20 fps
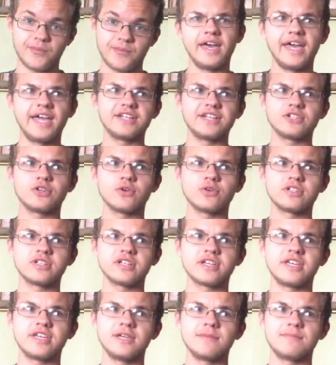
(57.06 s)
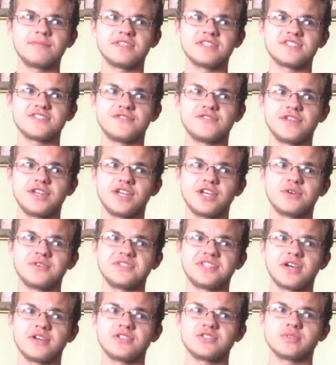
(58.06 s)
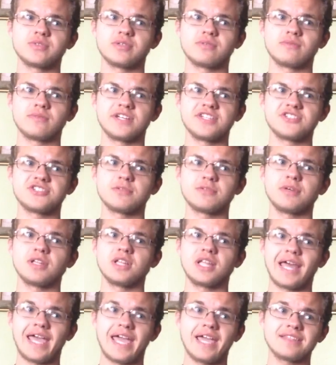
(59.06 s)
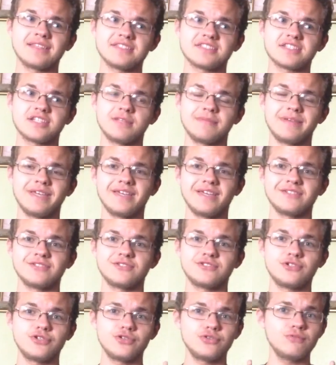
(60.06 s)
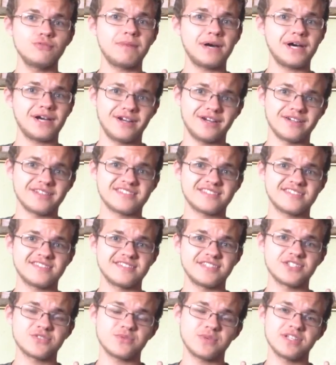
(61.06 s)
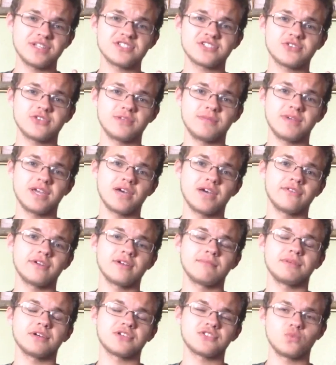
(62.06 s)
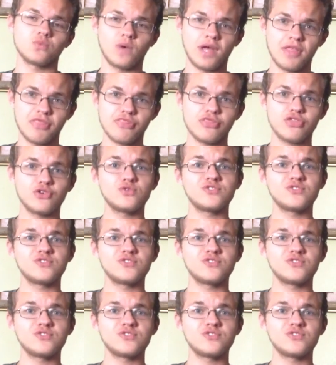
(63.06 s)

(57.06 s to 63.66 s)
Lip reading: And in order to keep this video down to a reasonable length, it's going to be in 2 parts. This one is going to be covering books 1 through